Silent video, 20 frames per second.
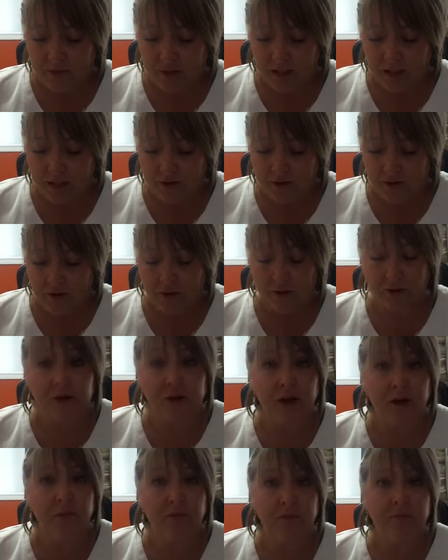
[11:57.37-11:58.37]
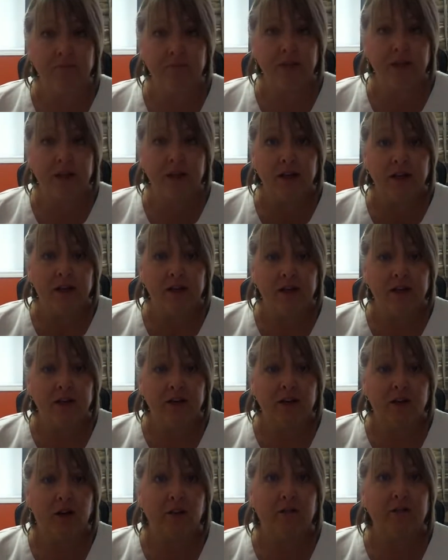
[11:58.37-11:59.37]
gives you some
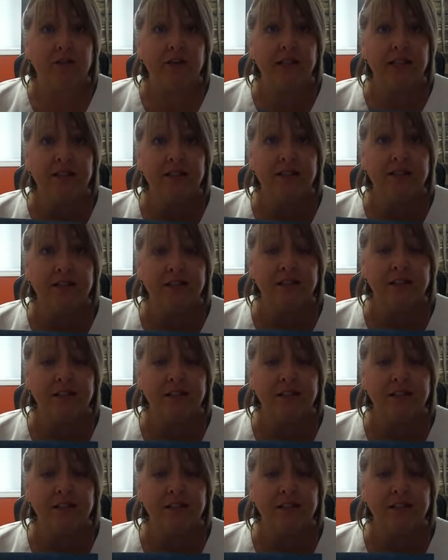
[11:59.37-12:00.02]
confidence